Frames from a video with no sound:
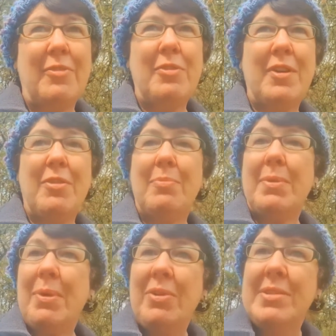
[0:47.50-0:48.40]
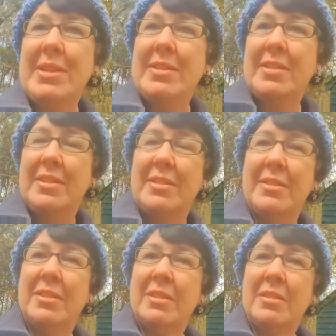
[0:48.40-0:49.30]
Have you felt bewildered,
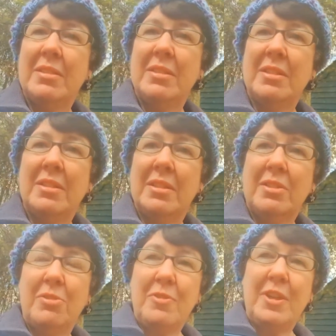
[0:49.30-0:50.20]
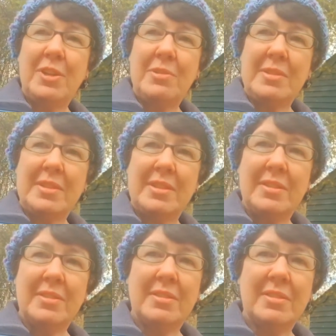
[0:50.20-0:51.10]
confused,